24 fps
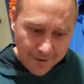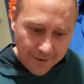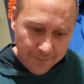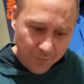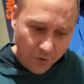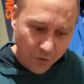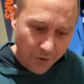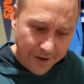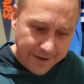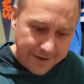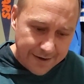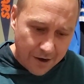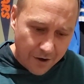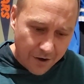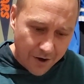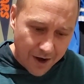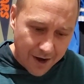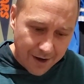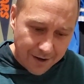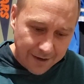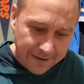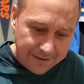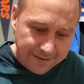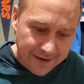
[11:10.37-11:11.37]
But right now, I
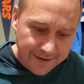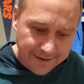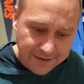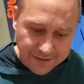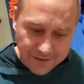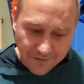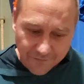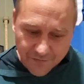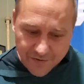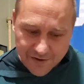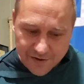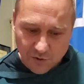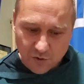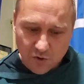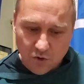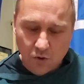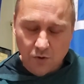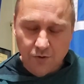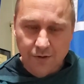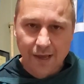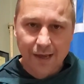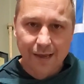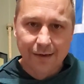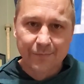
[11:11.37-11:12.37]
like that as a field
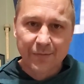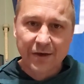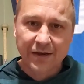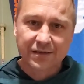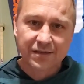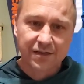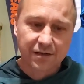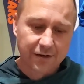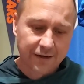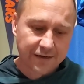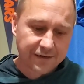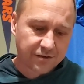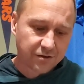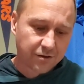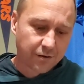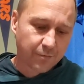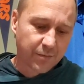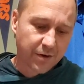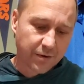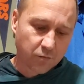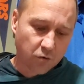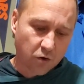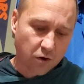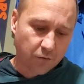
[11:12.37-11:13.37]
goal game until I do a
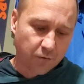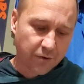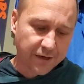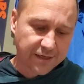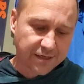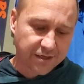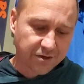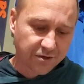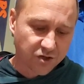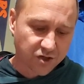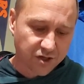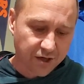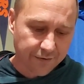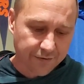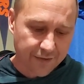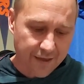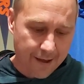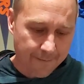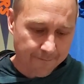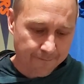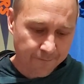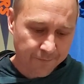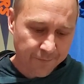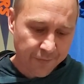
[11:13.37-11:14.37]
bit more research on them.